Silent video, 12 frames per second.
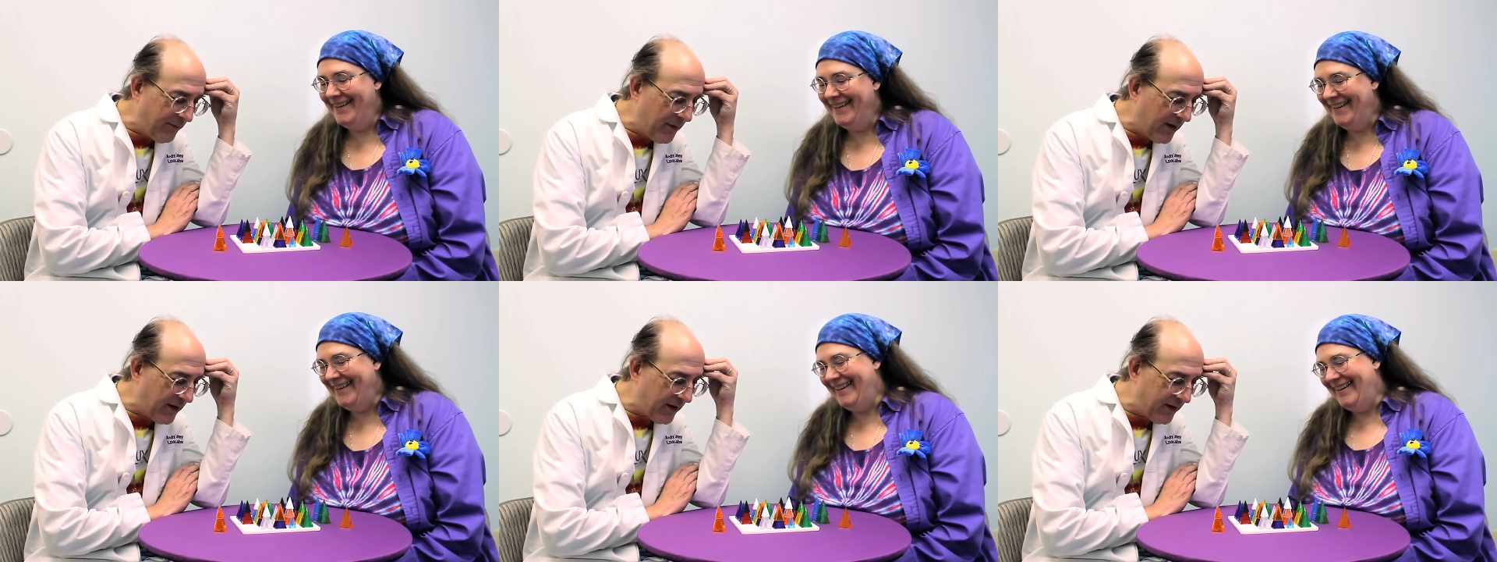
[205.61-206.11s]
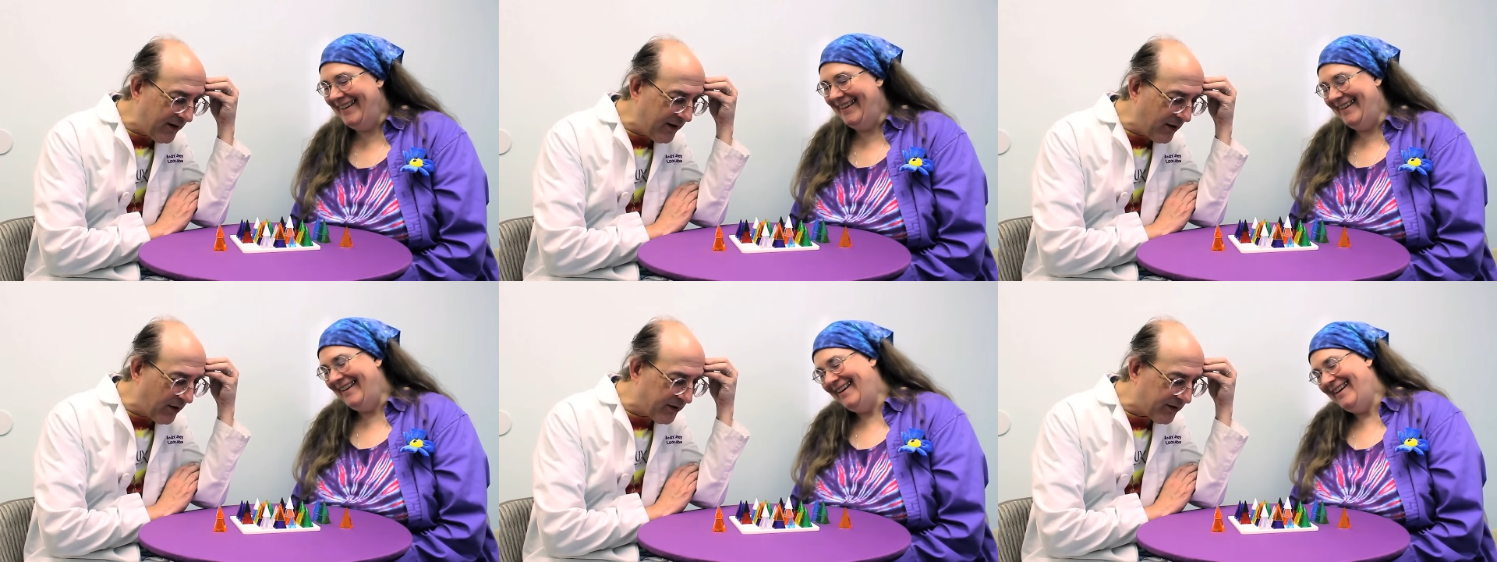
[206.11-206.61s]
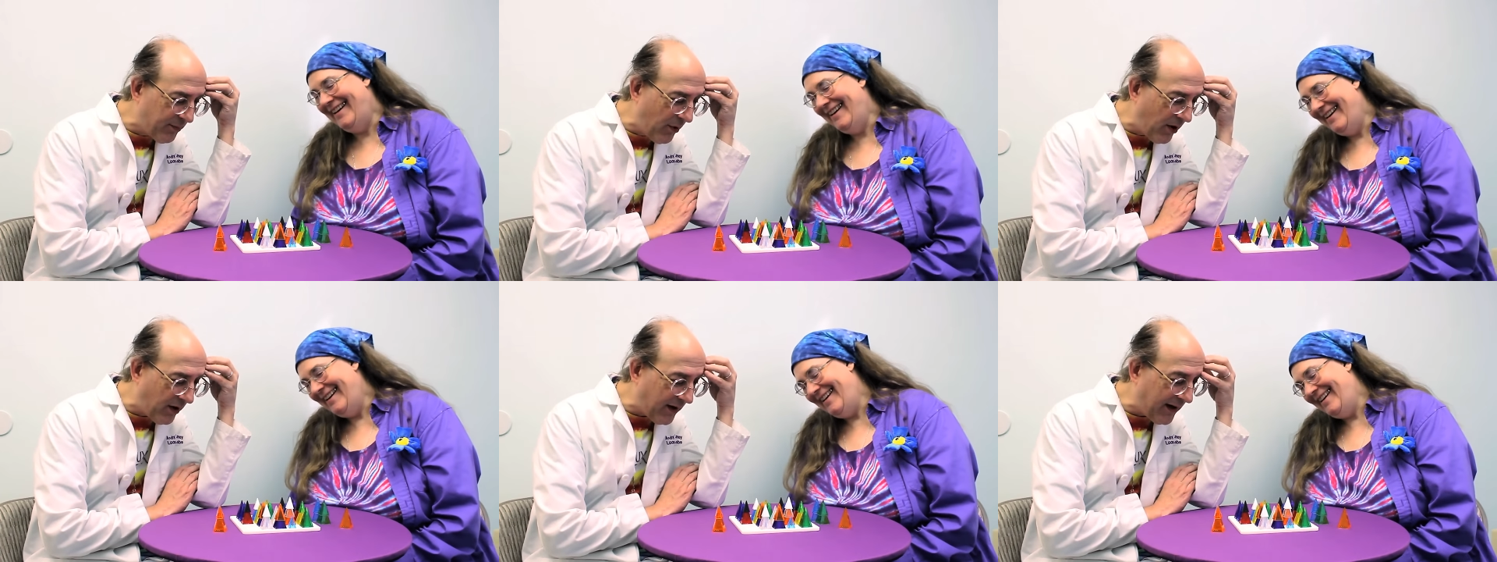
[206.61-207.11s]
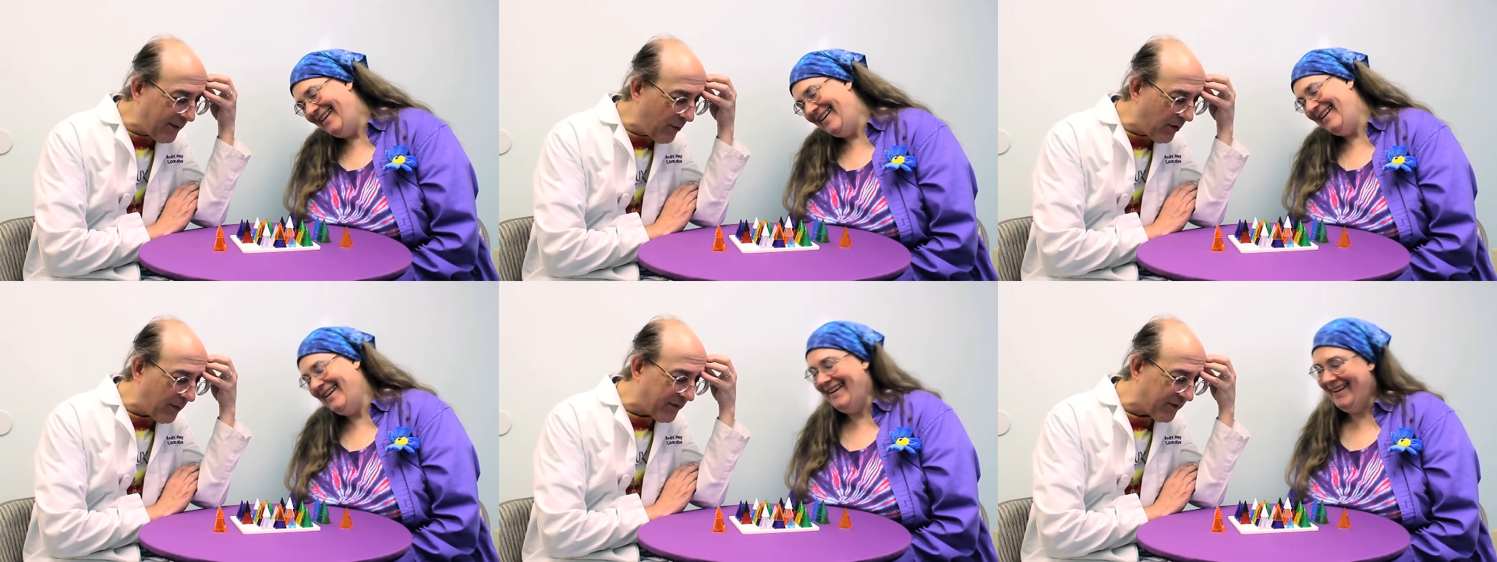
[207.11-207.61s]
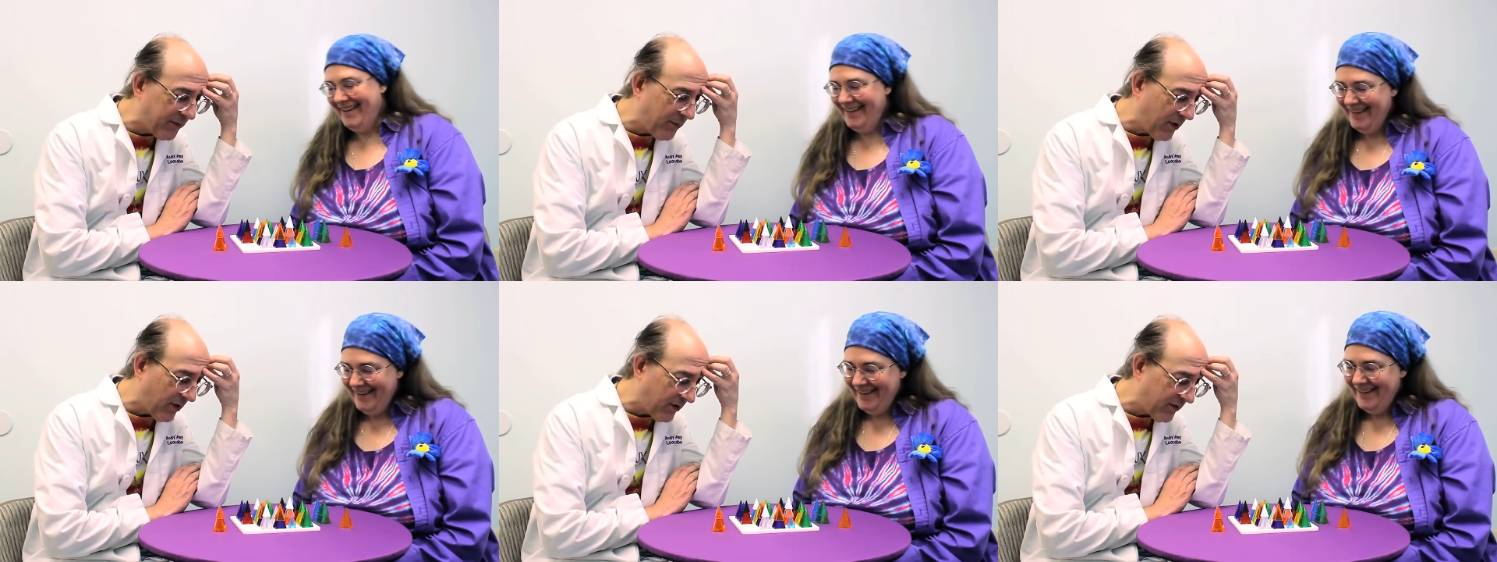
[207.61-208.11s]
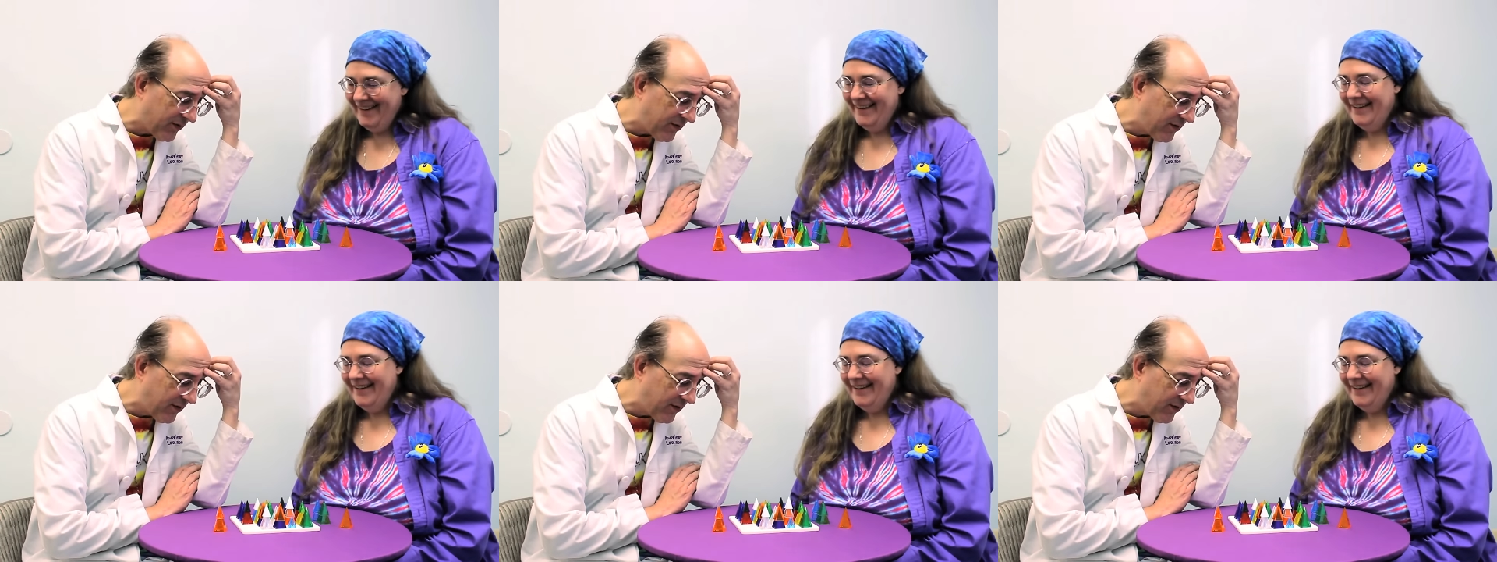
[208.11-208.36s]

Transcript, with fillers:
Speaker 1: me small. And I am all about the smalls.